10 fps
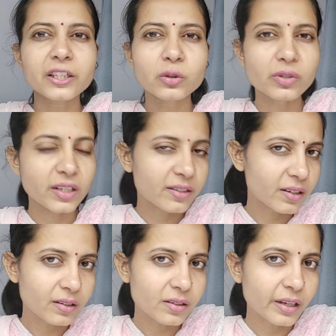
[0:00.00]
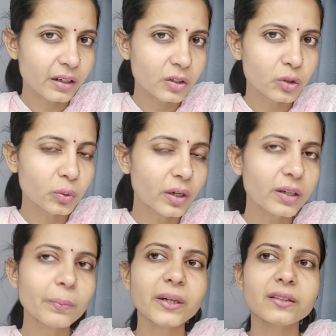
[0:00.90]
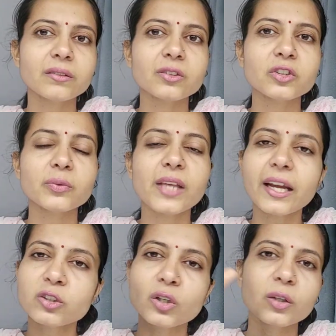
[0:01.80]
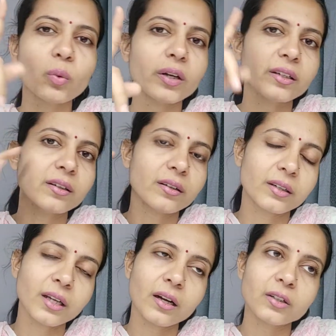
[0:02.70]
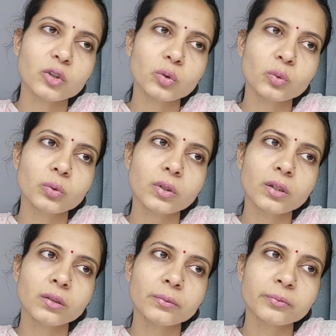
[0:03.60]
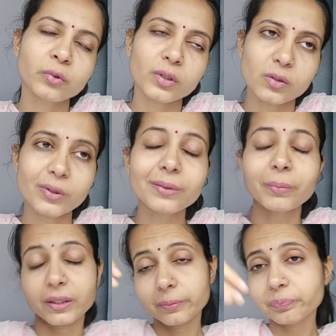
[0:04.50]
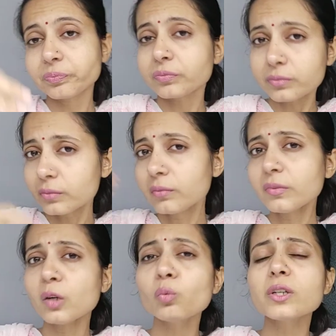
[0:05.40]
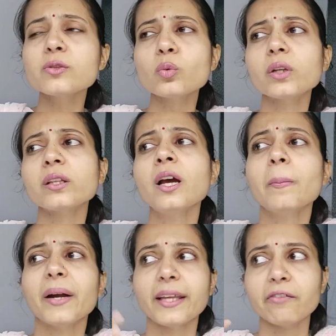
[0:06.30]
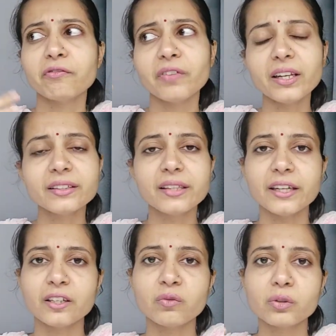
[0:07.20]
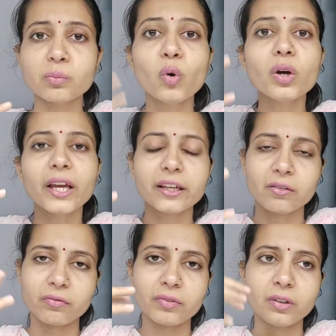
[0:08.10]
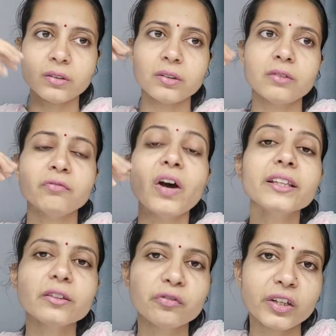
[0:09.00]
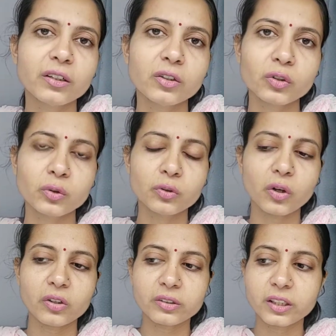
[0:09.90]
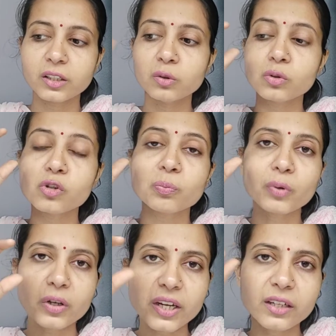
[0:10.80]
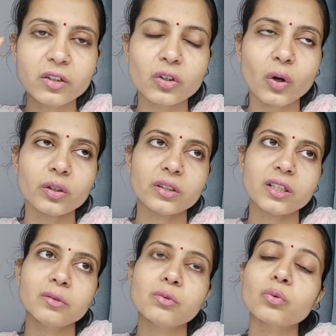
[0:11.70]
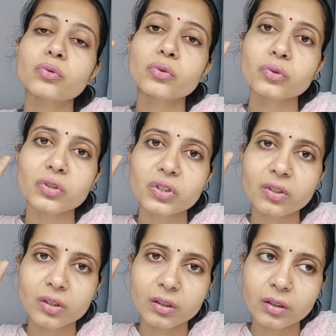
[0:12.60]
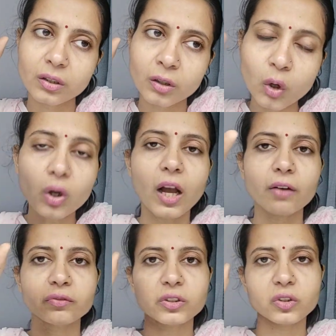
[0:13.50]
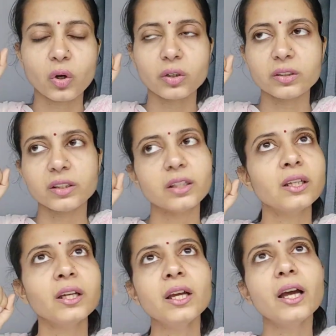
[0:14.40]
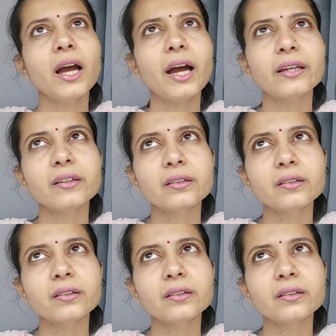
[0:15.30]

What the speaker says: to 6 years younger to her, but she was actually 1 year younger to Wordsworth. But Wordsworth might have felt that he was more like a father figure to Dorothy. He used to protect Dorothy, he used to look after Dorothy, and